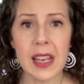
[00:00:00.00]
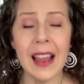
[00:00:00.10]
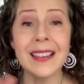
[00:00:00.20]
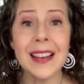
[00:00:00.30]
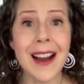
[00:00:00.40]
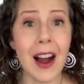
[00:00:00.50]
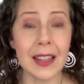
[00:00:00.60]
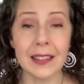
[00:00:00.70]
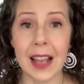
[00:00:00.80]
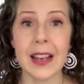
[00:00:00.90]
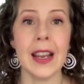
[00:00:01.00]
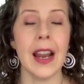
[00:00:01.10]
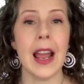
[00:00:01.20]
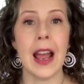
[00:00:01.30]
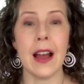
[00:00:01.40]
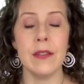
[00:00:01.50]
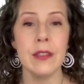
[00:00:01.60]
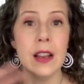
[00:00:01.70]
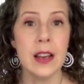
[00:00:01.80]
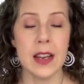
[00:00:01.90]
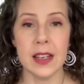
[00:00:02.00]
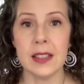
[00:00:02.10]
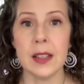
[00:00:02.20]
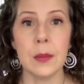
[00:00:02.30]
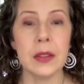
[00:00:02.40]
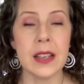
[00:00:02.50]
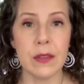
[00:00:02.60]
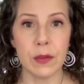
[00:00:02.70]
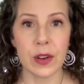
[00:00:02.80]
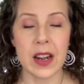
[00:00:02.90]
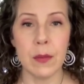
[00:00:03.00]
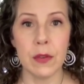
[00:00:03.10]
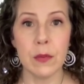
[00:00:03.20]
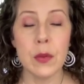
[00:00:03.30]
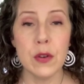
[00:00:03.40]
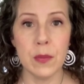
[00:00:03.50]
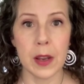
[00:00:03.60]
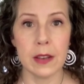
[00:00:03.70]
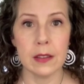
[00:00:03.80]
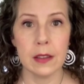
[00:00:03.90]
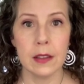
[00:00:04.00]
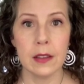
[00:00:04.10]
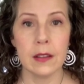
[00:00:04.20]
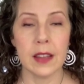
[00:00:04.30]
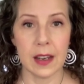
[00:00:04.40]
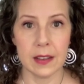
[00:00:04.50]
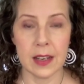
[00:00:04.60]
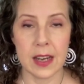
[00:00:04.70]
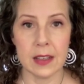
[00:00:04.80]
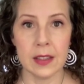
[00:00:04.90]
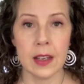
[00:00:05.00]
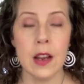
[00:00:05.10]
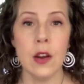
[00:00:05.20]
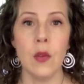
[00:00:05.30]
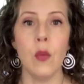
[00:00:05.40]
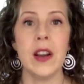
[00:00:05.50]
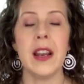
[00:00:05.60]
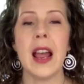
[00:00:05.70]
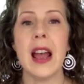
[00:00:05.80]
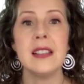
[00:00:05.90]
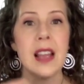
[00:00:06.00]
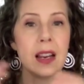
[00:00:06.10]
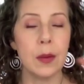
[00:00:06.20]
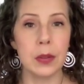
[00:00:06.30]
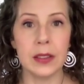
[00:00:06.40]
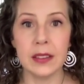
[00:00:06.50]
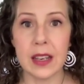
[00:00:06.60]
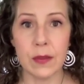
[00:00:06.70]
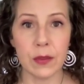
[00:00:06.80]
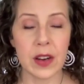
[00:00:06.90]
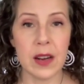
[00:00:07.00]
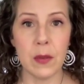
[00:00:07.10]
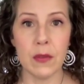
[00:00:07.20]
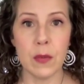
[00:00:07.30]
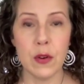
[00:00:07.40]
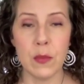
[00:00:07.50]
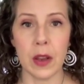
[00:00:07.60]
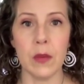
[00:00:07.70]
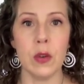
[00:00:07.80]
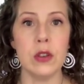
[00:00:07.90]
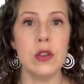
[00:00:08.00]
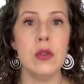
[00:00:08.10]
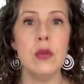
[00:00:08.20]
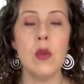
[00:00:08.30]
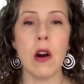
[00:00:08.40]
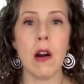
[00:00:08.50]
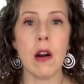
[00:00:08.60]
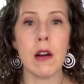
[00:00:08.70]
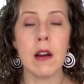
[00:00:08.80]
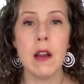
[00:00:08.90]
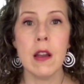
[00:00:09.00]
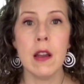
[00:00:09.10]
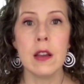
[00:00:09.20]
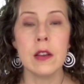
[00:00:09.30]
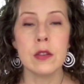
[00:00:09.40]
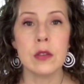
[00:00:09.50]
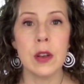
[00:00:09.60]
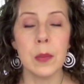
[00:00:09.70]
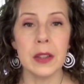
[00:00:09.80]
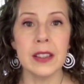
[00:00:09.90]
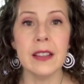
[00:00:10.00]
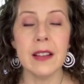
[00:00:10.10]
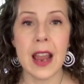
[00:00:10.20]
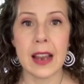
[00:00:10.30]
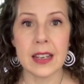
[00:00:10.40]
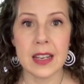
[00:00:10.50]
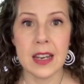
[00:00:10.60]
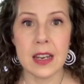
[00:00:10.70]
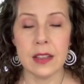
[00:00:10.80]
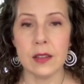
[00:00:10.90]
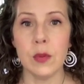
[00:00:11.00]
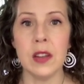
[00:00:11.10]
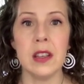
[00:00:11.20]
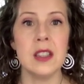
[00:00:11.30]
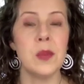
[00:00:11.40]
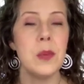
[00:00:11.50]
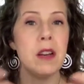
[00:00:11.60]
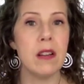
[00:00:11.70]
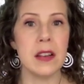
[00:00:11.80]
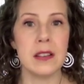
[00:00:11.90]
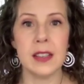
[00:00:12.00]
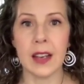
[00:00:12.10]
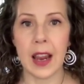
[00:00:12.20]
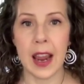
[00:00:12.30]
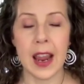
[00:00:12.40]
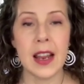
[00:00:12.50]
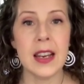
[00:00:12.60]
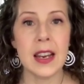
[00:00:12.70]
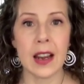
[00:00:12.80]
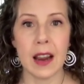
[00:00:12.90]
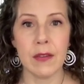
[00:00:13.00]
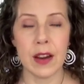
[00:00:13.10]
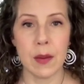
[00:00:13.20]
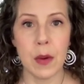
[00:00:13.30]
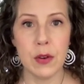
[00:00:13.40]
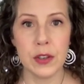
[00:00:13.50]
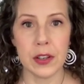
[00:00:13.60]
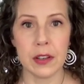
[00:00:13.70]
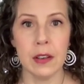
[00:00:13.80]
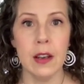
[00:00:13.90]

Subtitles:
and not letting it have its complete freedom of movement that it needs. When it has that complete freedom of movement, when you are completely at ease with experiencing any and every emotion,